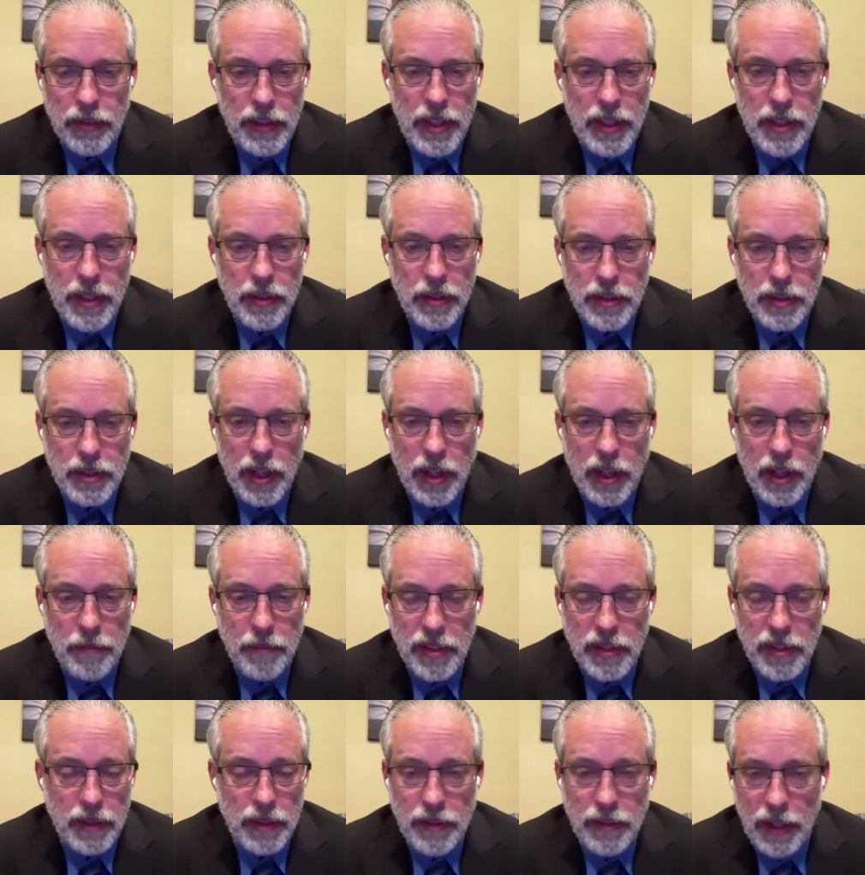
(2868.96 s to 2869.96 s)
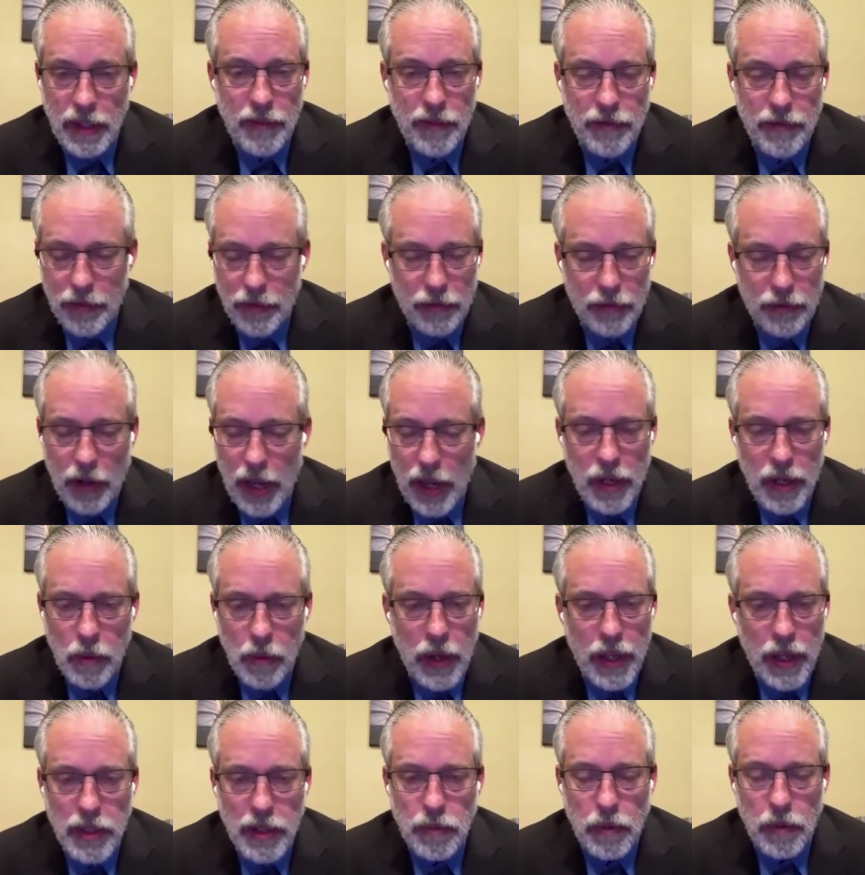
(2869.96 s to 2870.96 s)
seniors comes in a
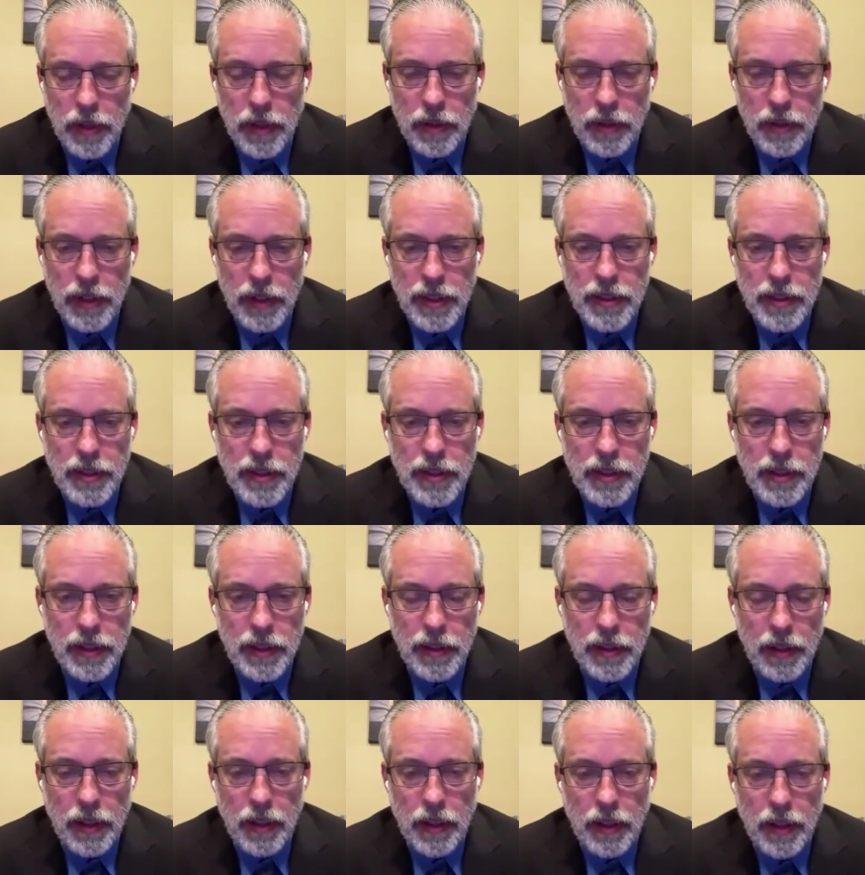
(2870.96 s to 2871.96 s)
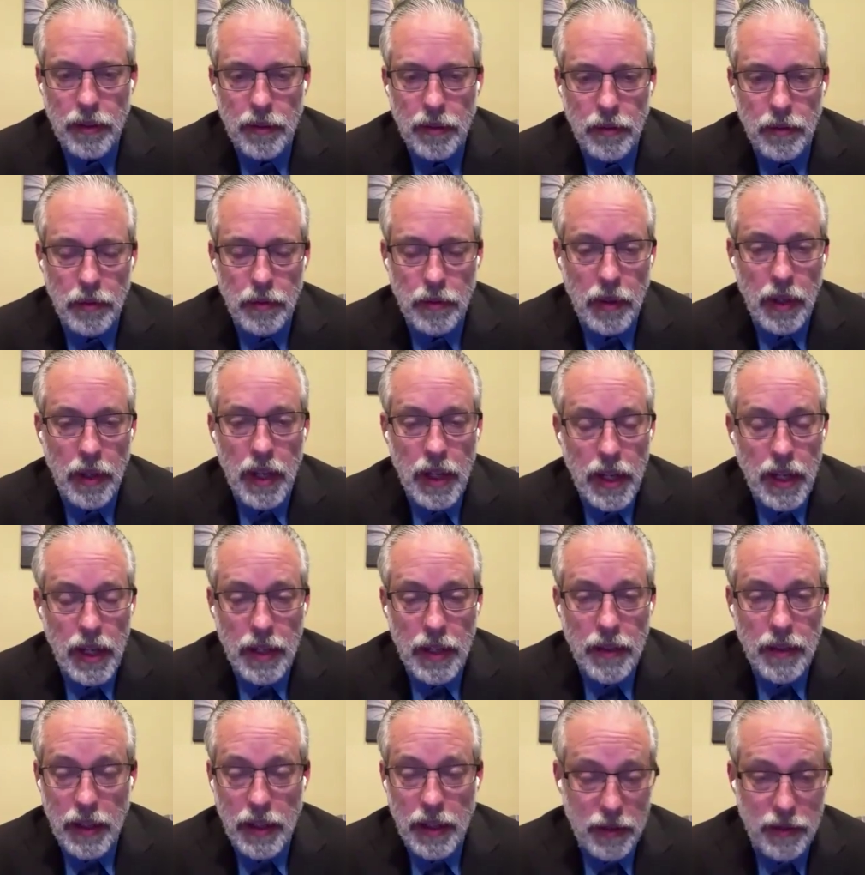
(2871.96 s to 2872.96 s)
variety of ways, whether it's through
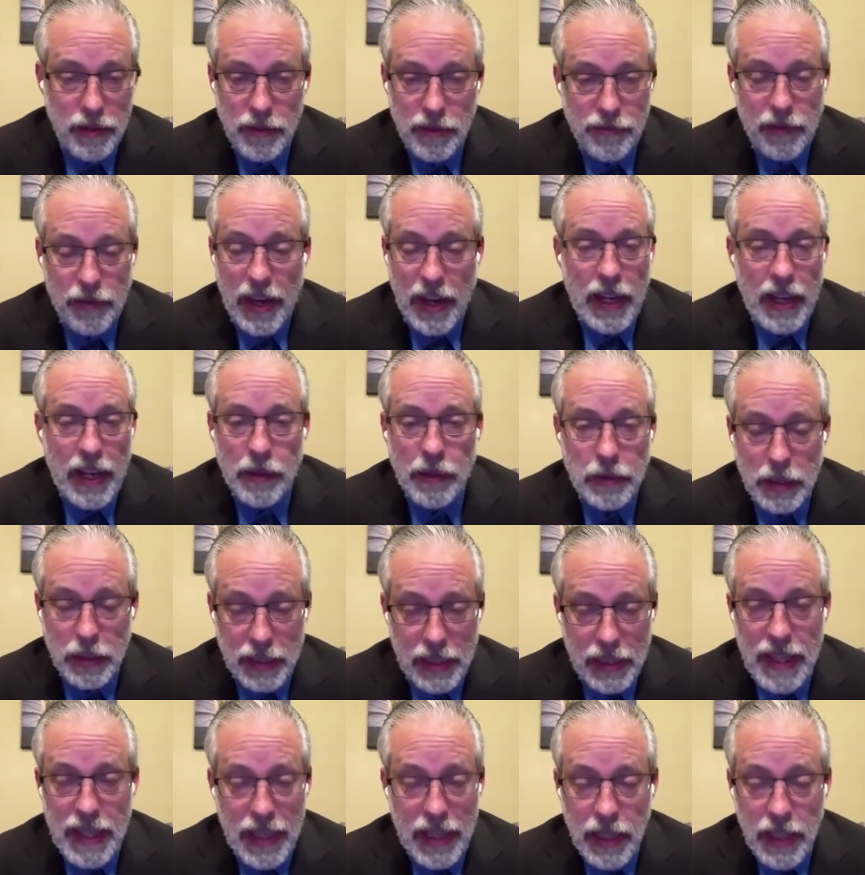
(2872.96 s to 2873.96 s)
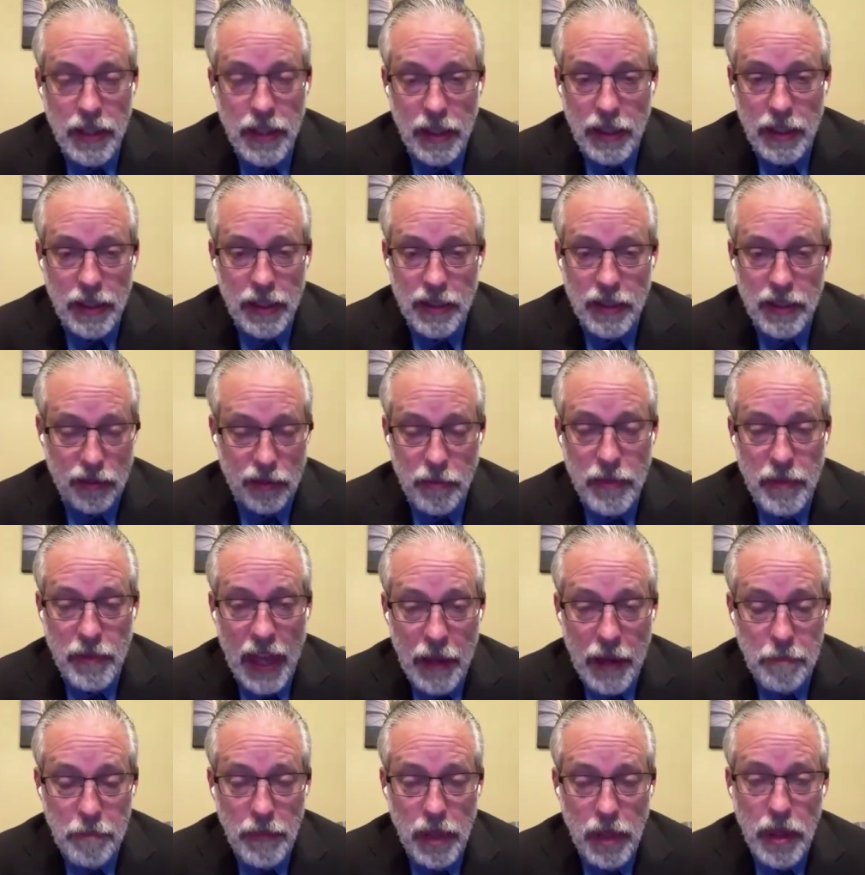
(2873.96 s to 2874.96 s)
finding out that the need is from
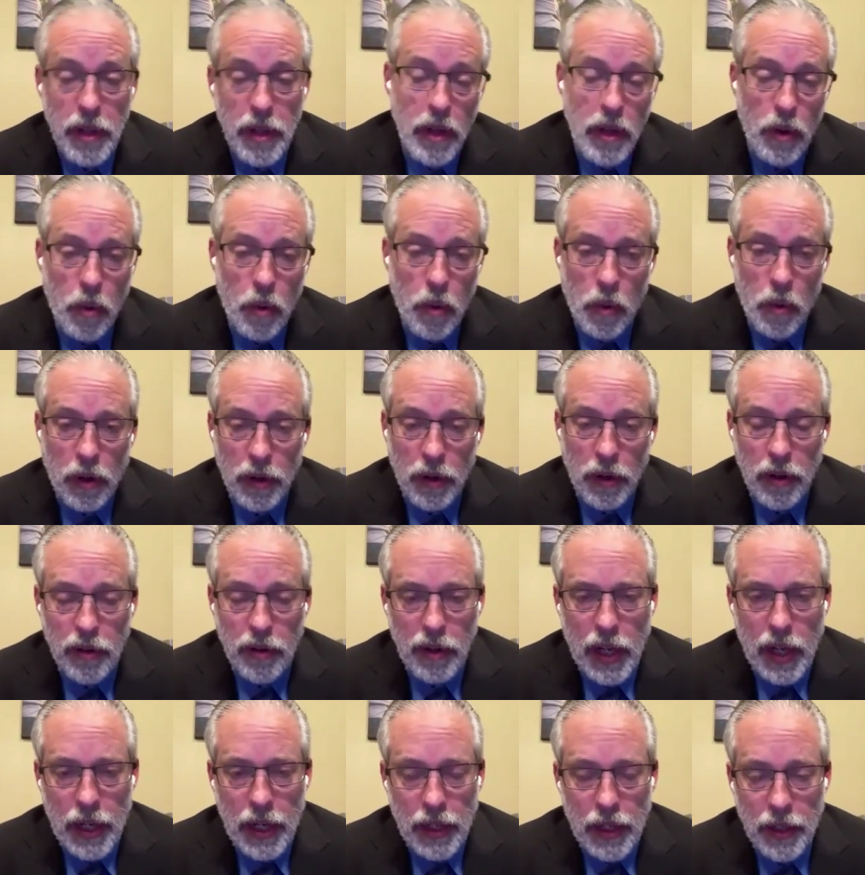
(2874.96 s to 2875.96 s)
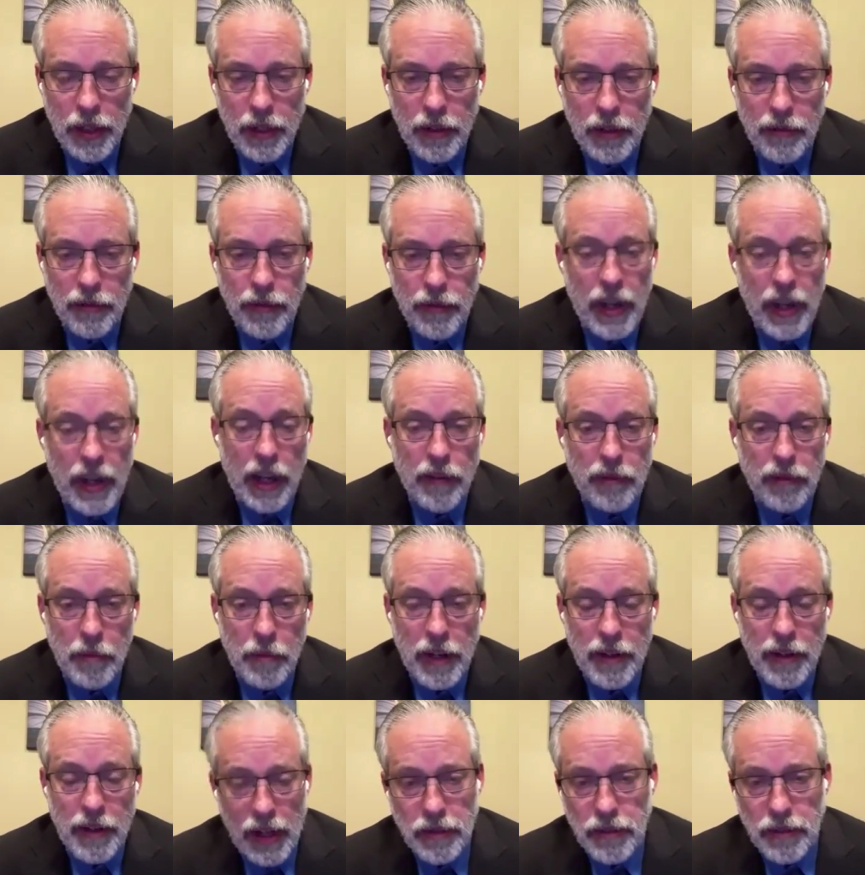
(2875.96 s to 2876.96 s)
them, or finding out
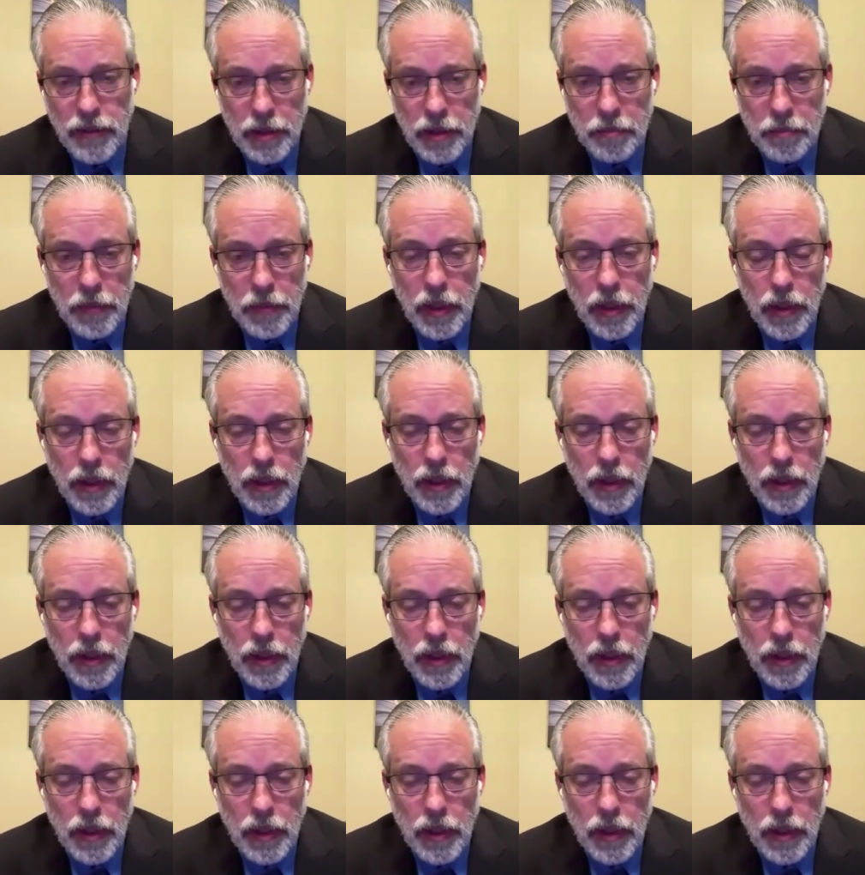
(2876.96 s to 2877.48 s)
from our township.